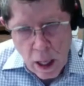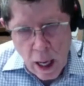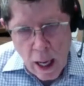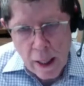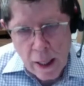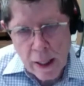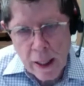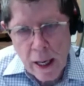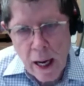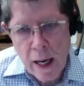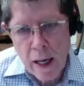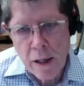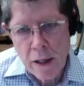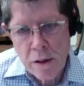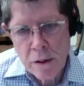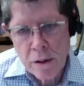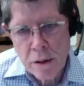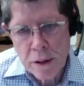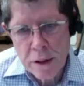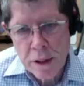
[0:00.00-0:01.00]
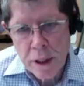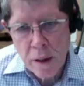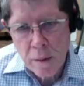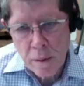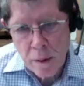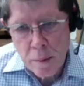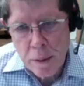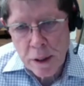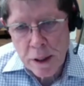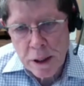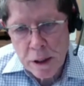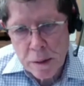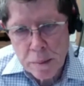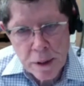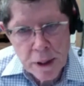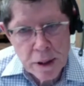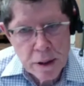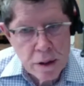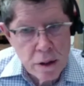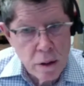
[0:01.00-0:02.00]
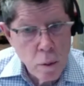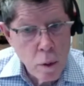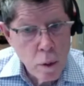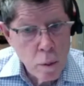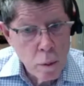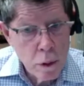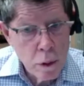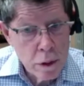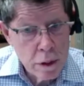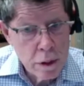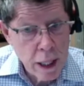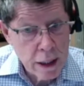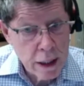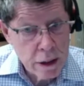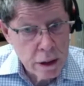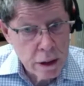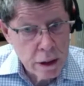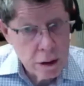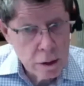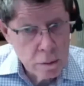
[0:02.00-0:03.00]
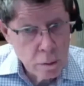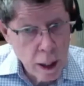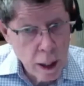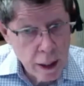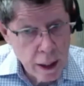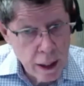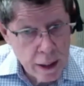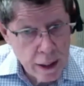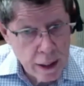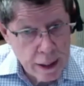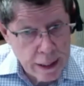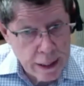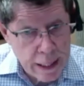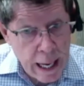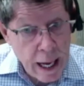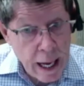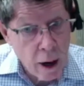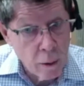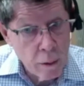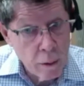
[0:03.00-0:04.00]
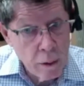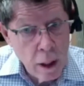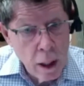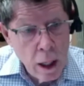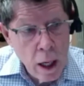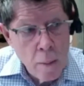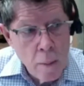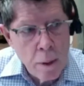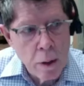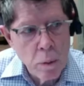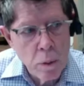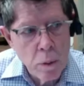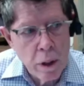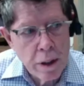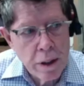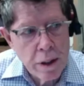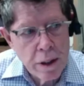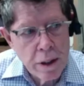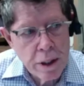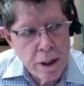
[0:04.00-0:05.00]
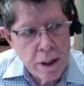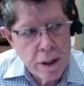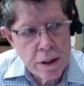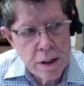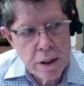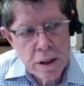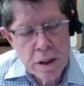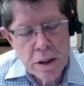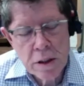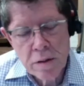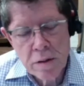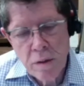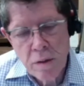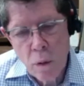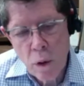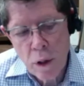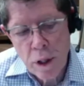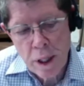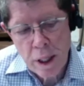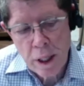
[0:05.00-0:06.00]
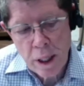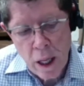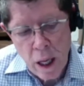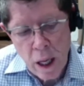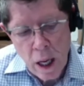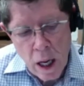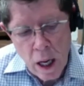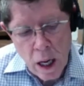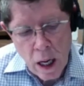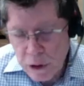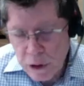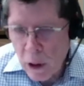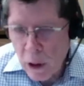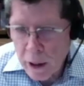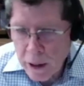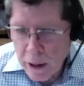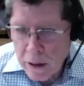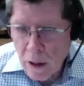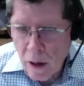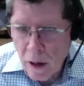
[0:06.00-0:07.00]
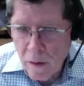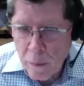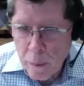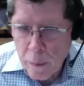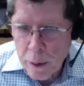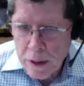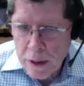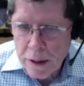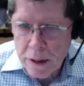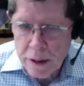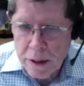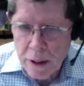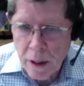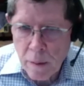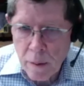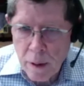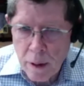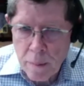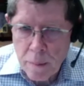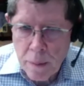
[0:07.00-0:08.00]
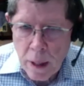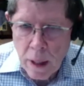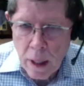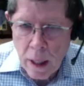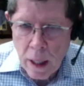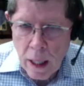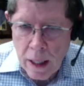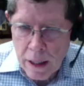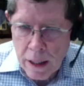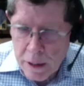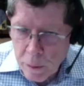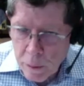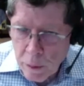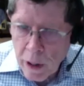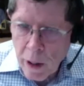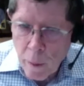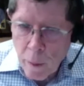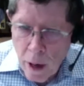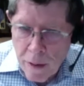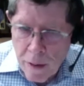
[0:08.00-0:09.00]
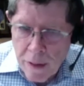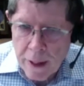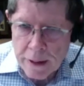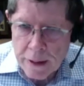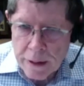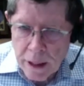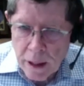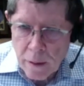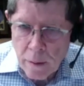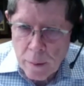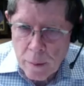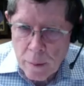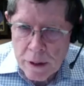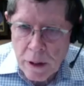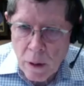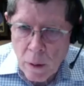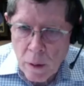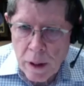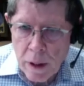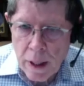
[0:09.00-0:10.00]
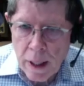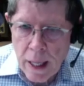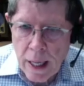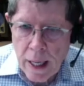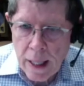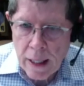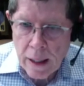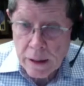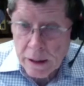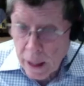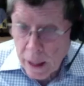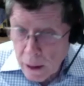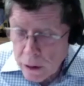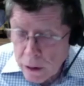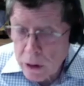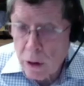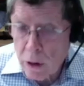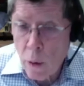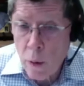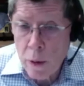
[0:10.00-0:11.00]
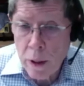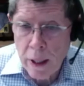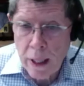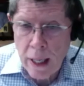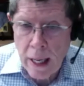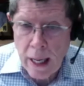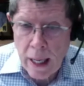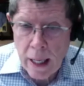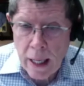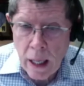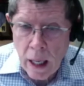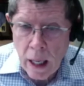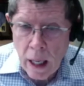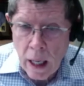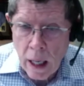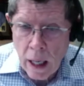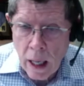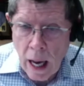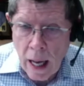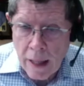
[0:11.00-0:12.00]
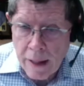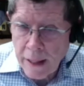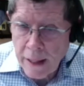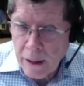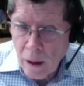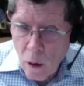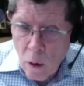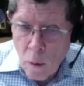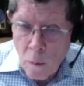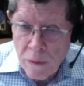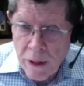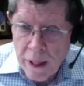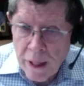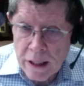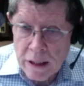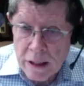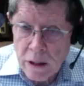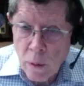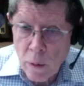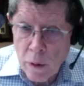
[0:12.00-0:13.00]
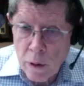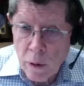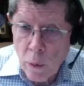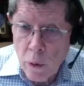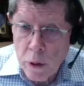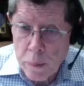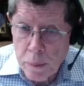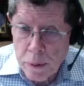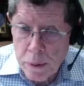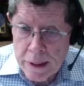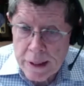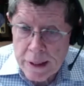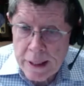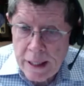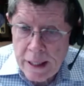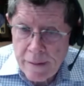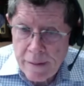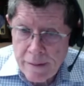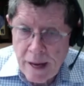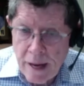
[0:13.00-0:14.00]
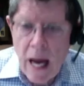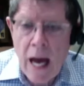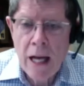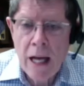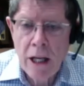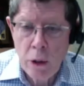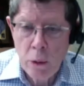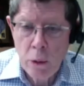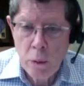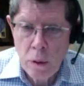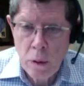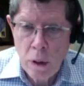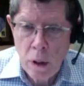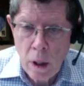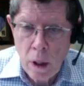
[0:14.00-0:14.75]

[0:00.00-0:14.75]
and I got into the CRM business because no one was actually writing anything down. But really, the genesis for the starting the software business of CRM, and it's really where I think CRM is going today, and sales is going today. I think the whole thing is going towards perceived value.